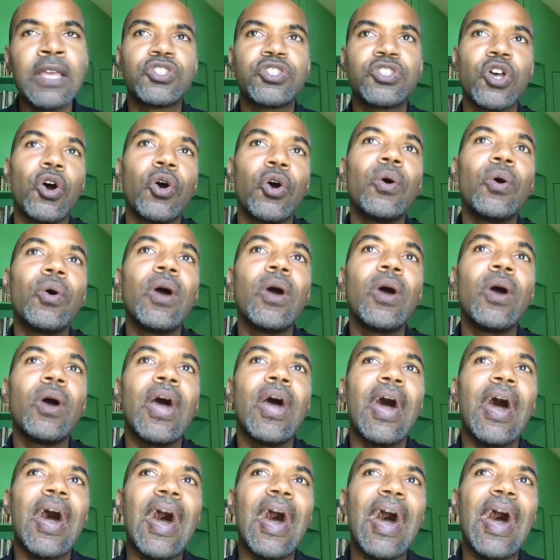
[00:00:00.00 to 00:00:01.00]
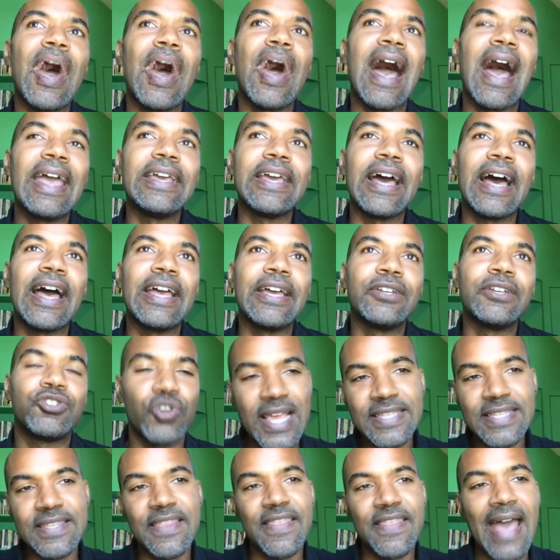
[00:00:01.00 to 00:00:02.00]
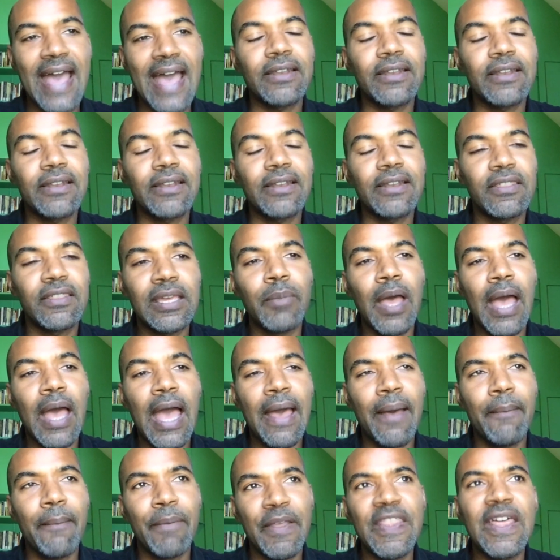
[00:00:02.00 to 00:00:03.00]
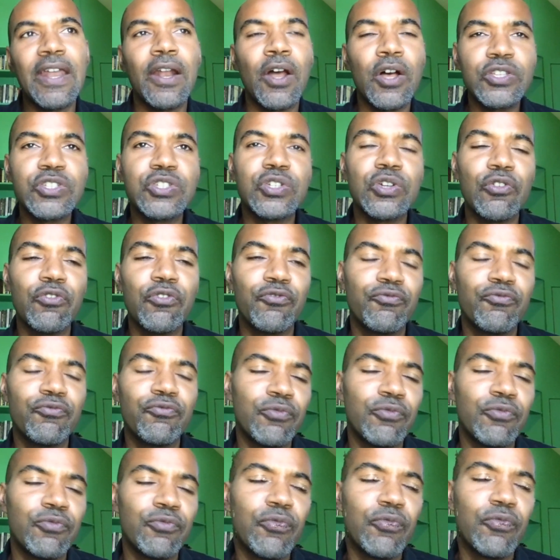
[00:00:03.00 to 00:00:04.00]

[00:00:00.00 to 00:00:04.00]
So I, I address that theme, uh, but then also